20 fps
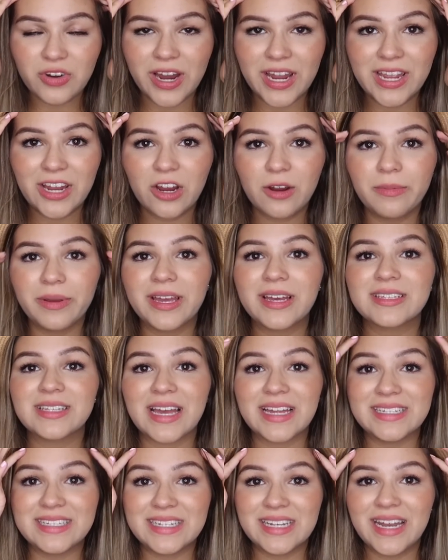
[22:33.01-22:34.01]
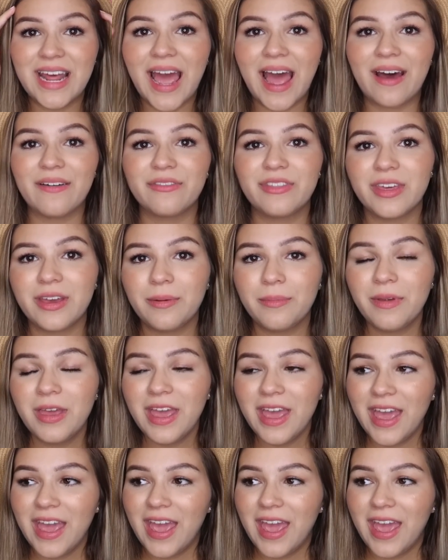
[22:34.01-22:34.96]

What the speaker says: right here because I did have them,